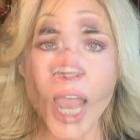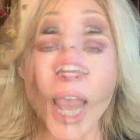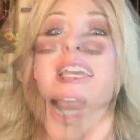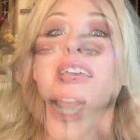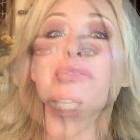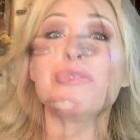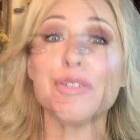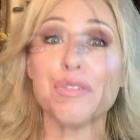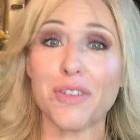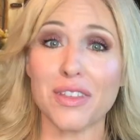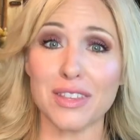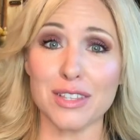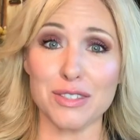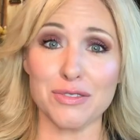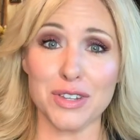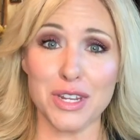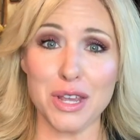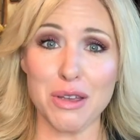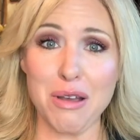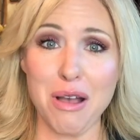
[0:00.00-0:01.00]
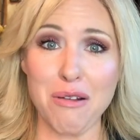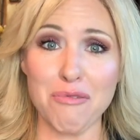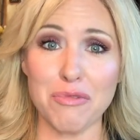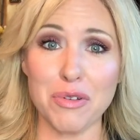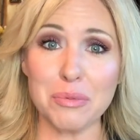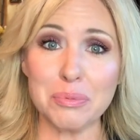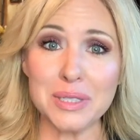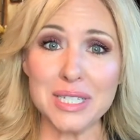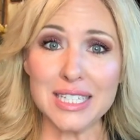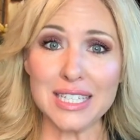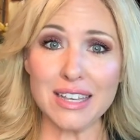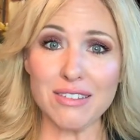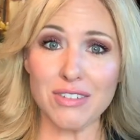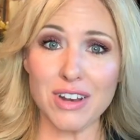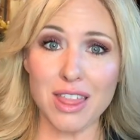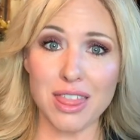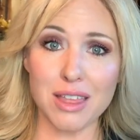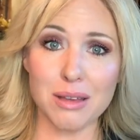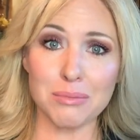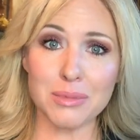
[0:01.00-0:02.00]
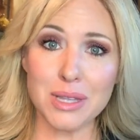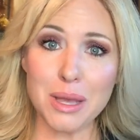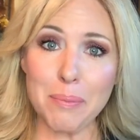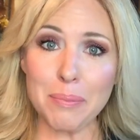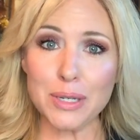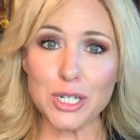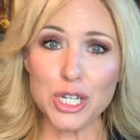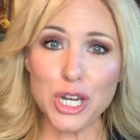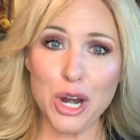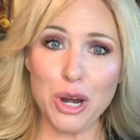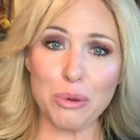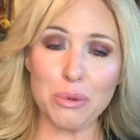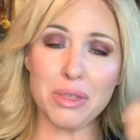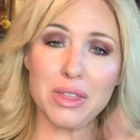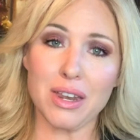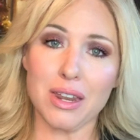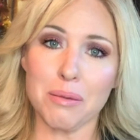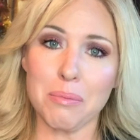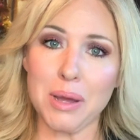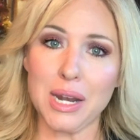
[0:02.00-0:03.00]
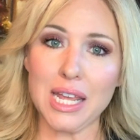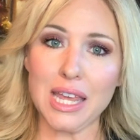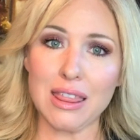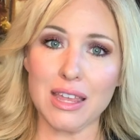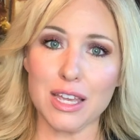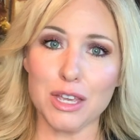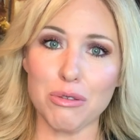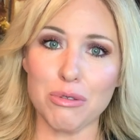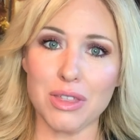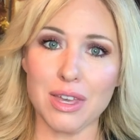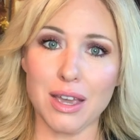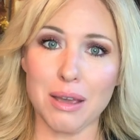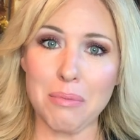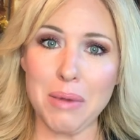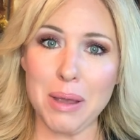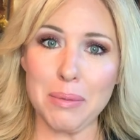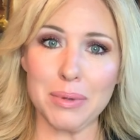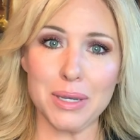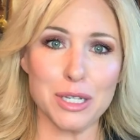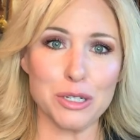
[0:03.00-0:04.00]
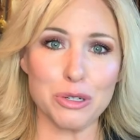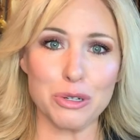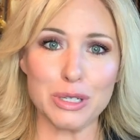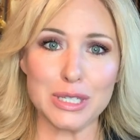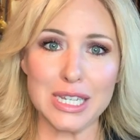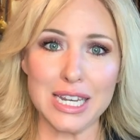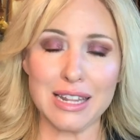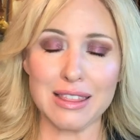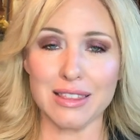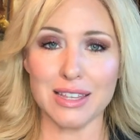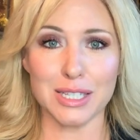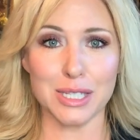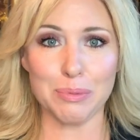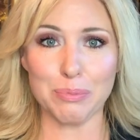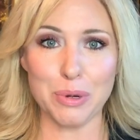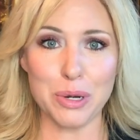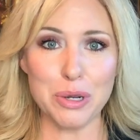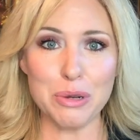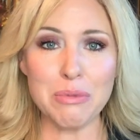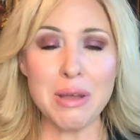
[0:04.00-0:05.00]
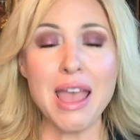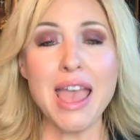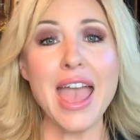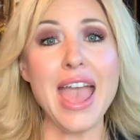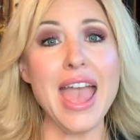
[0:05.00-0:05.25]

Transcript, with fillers: If you found this video helpful, please give it a thumbs up and share it with anybody that you think might be interested in this broom.